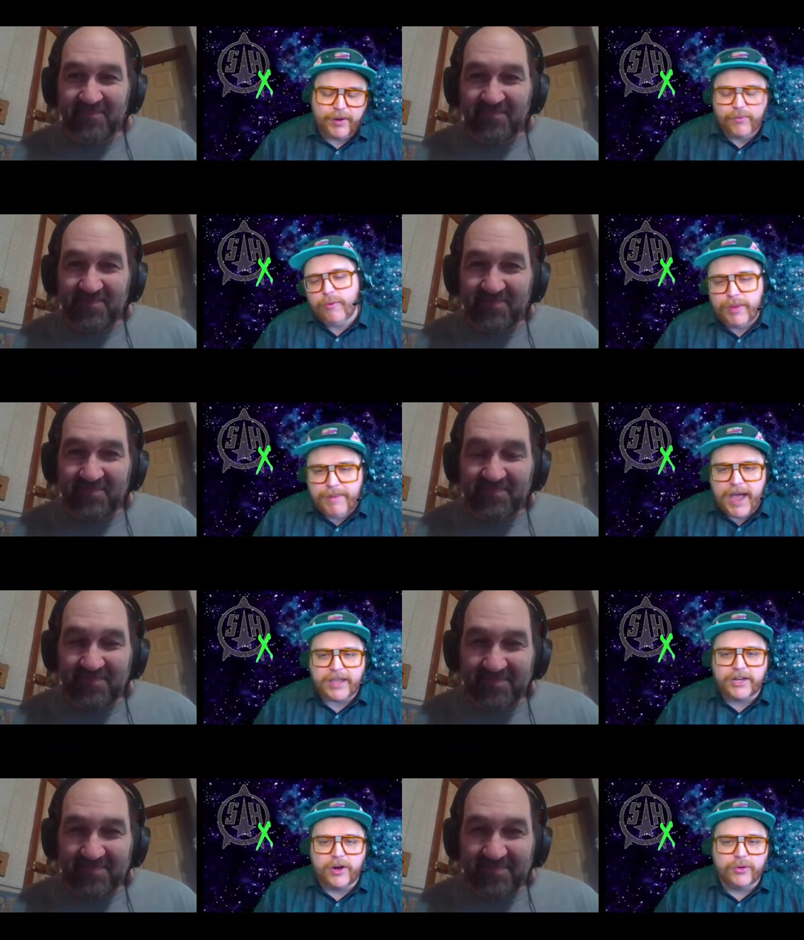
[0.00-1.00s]
Speaker 1: But we'll be
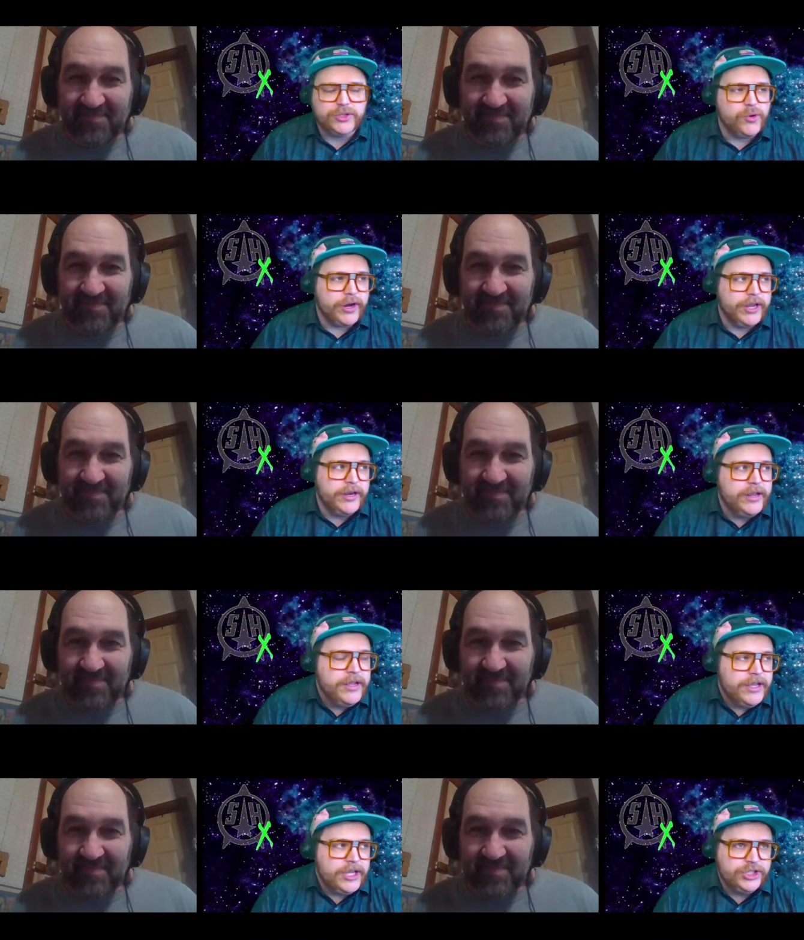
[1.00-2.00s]
back. You know, we're touring in
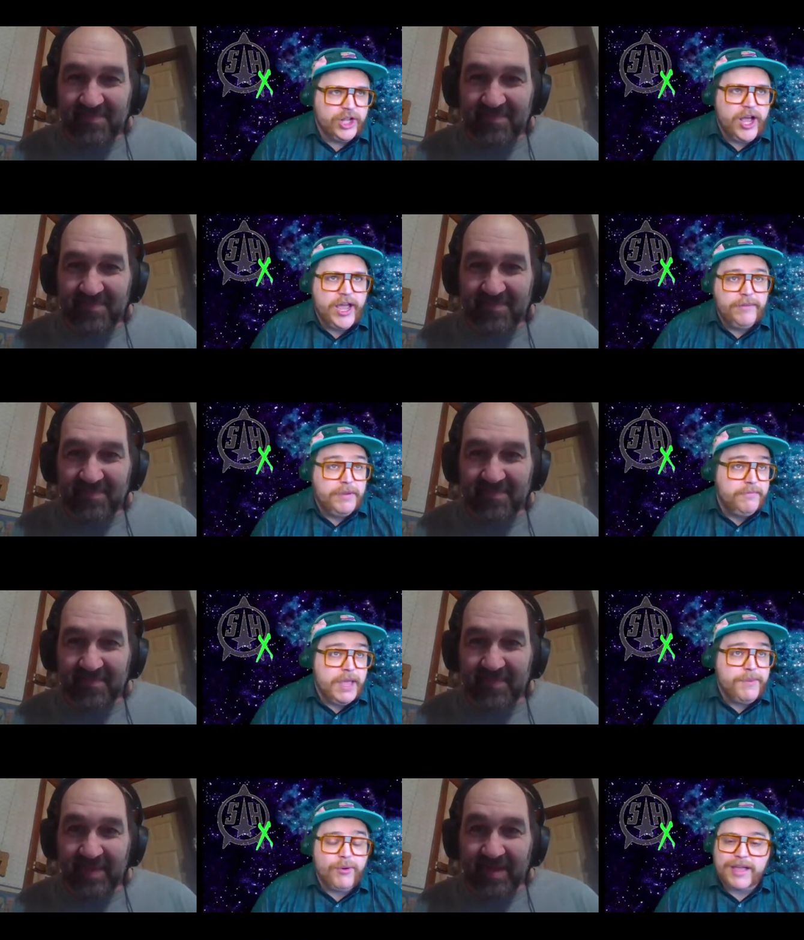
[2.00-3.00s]
in July, and
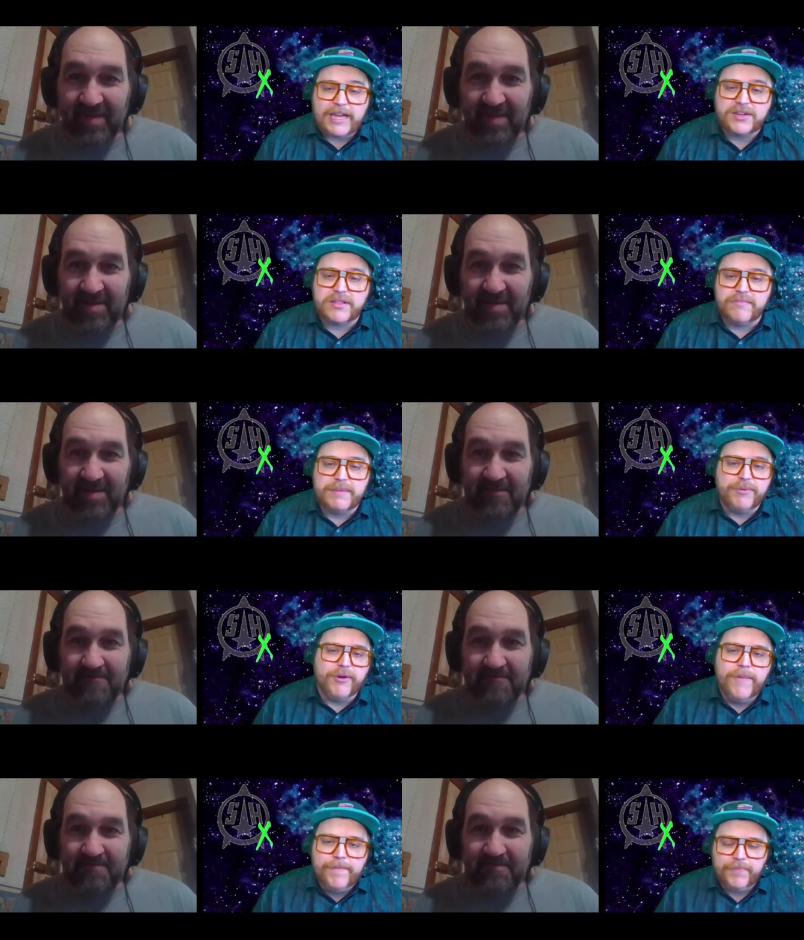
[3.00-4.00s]
maybe we'll catch some
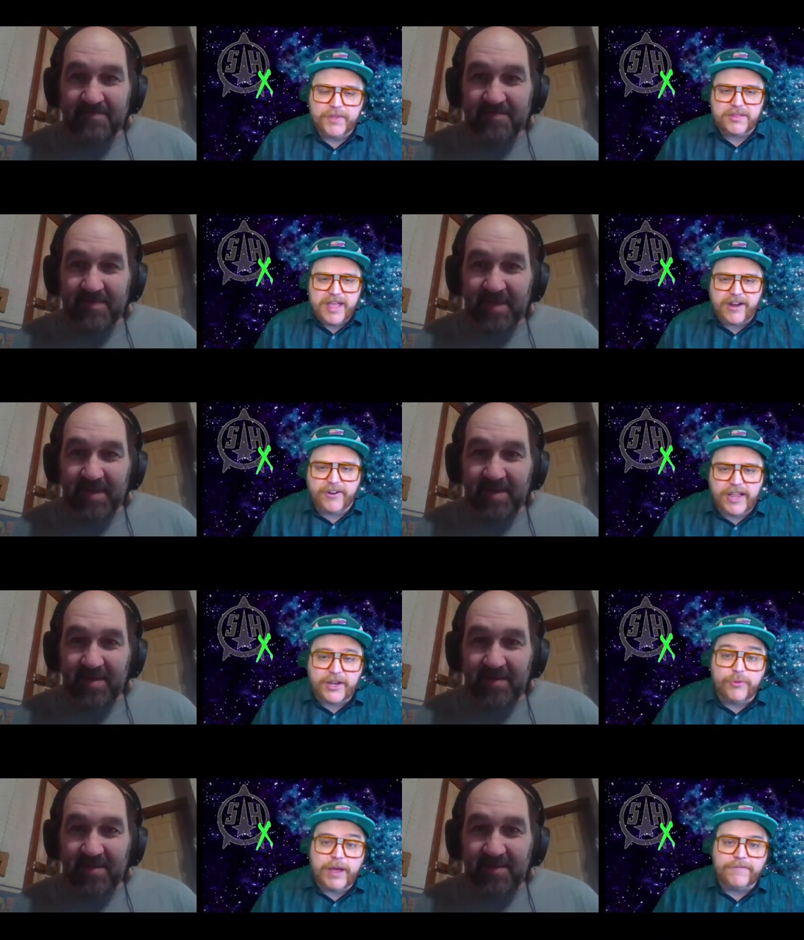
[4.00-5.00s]
people this Saturday
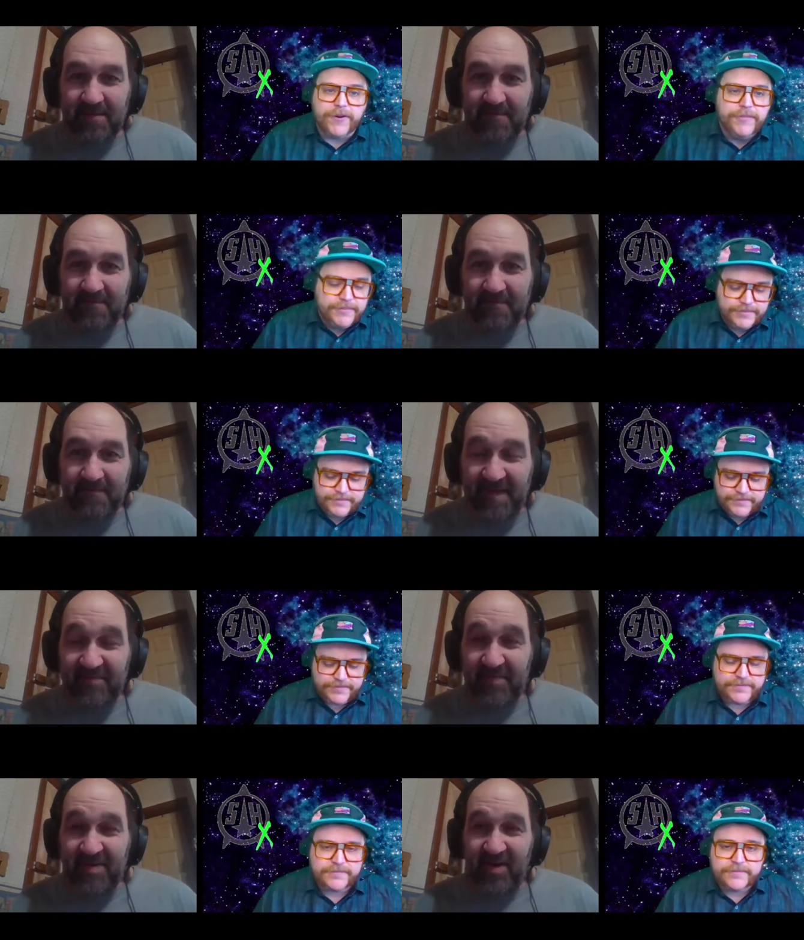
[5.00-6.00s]
in New Bedford.
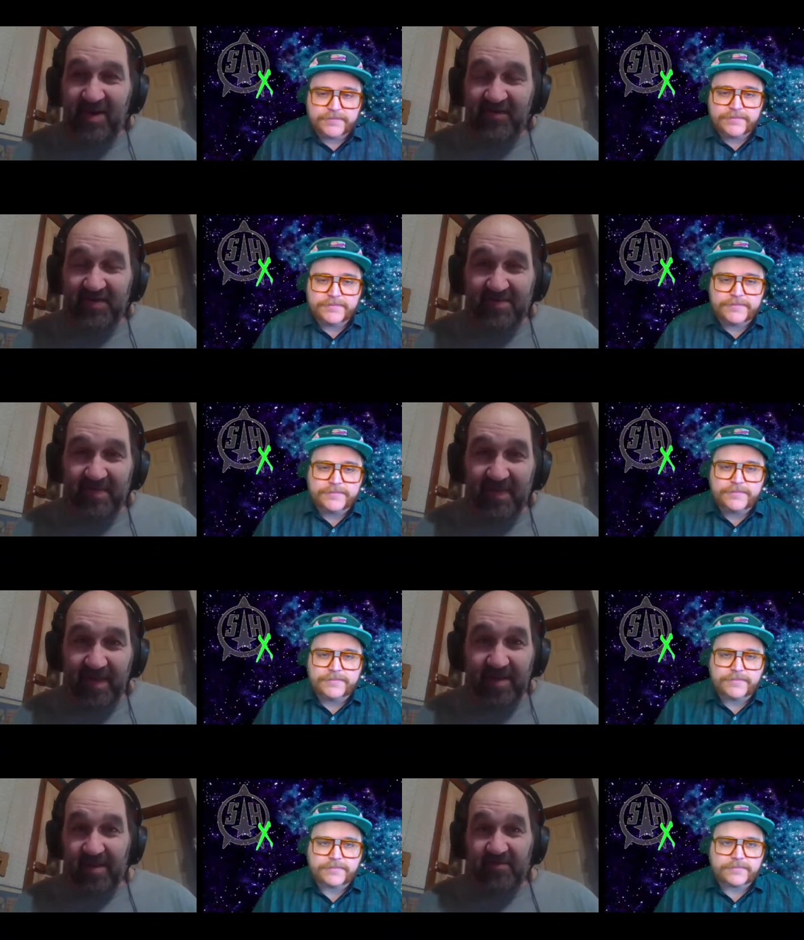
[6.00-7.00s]
Speaker 2: That's pretty awesome.
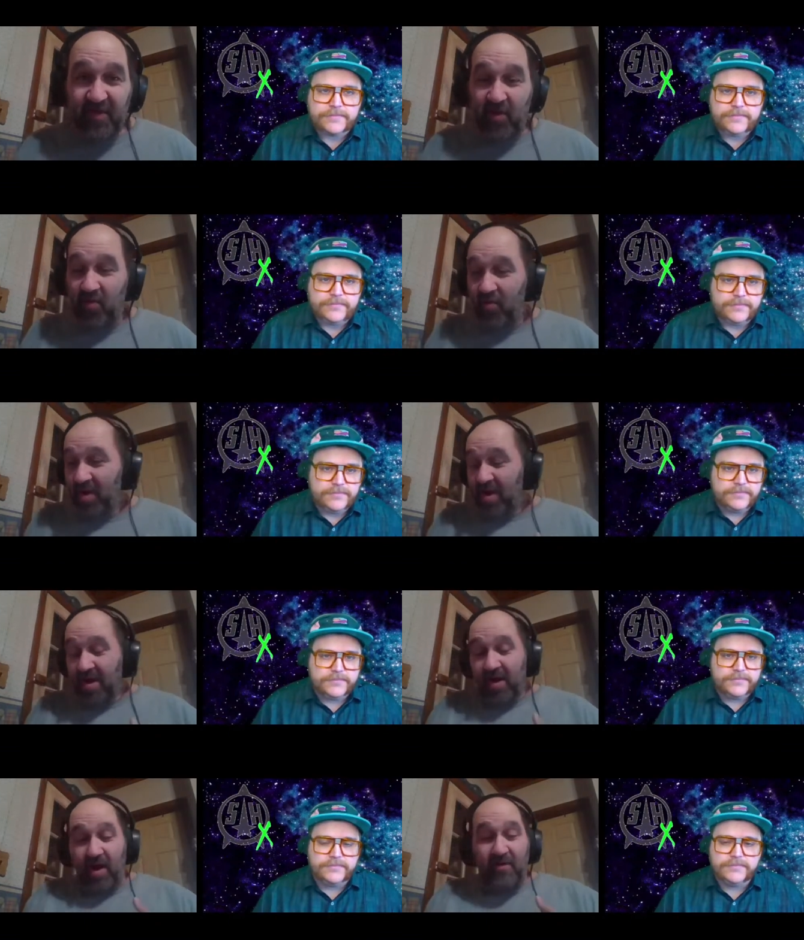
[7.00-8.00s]
Like so.
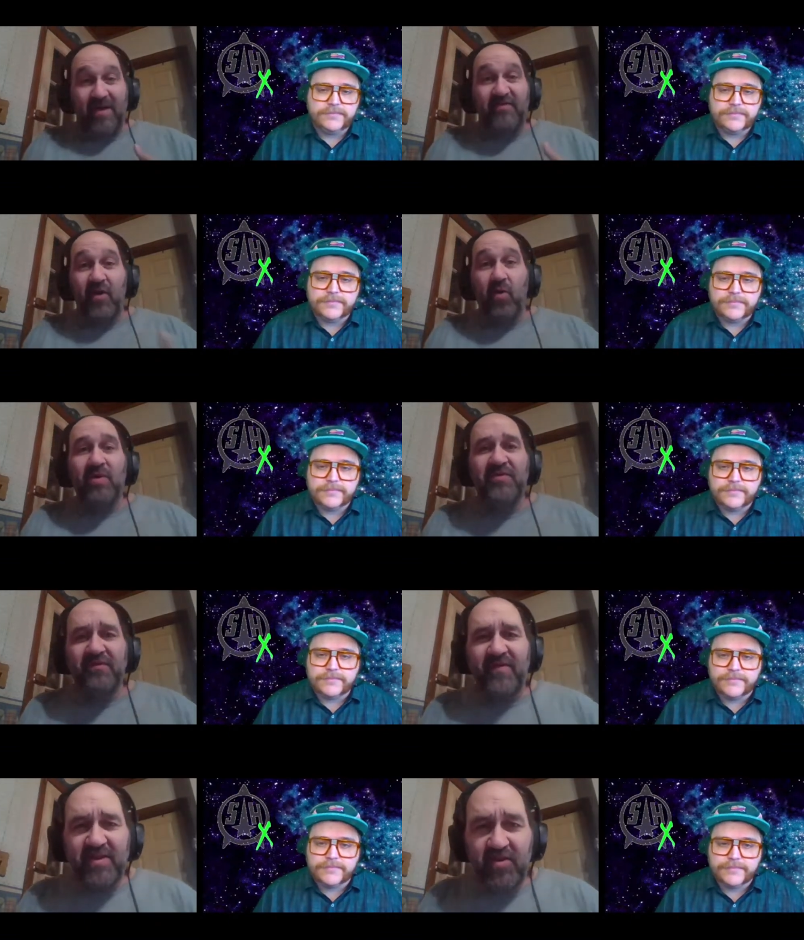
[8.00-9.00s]
All right. So what's
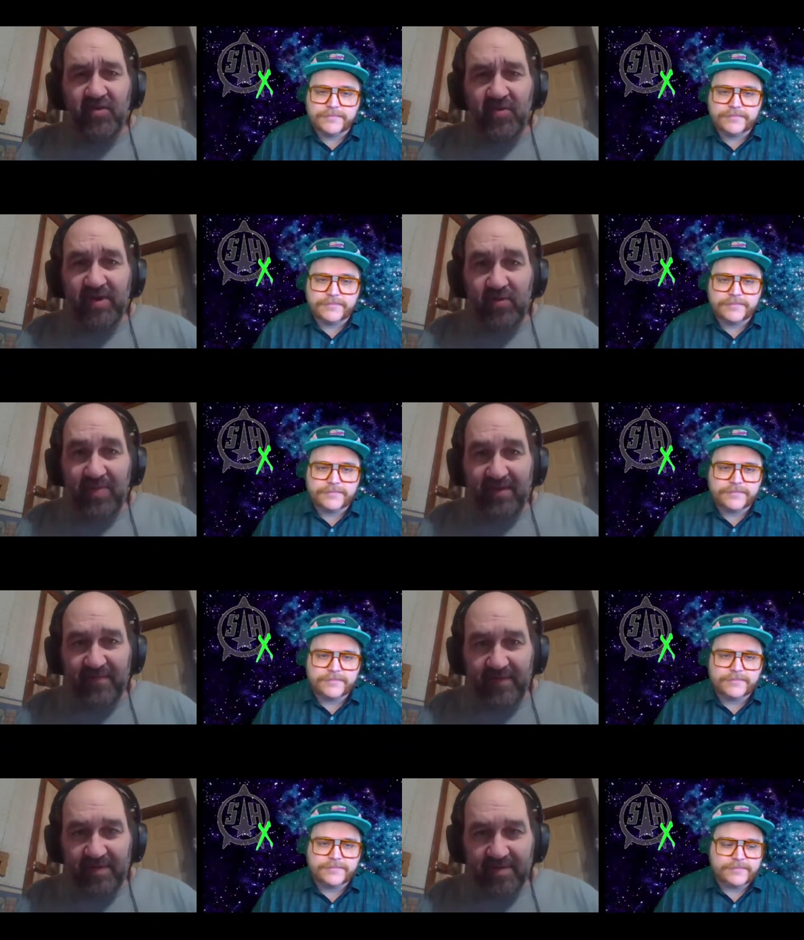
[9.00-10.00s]
the venue in New
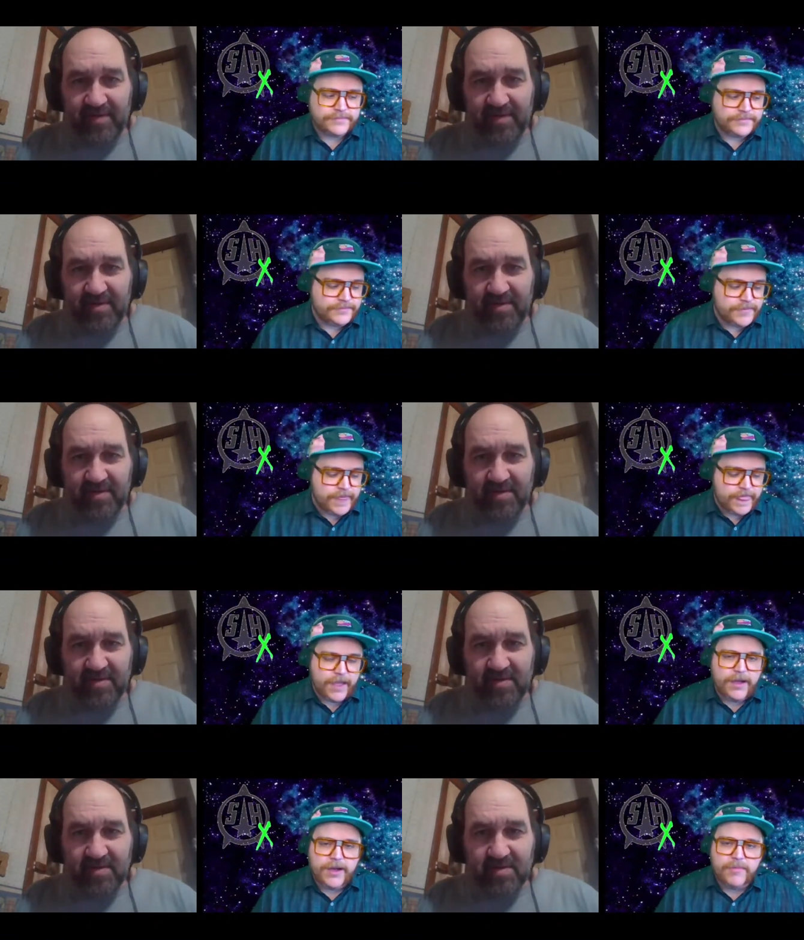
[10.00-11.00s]
Bedford?
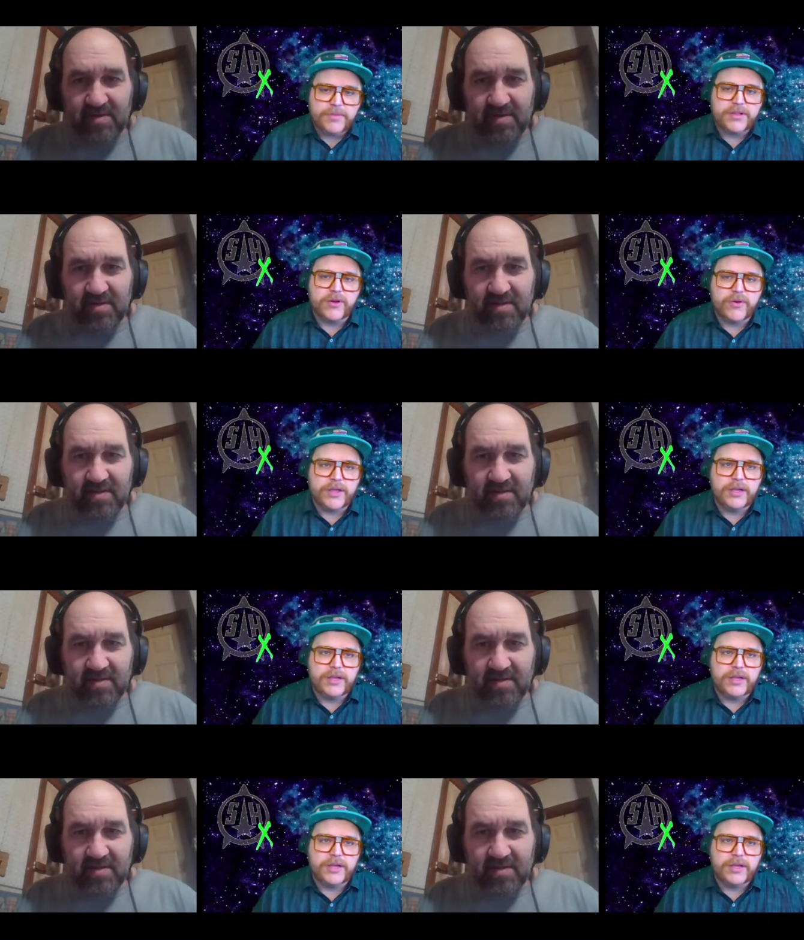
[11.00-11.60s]
Speaker 1: Um, so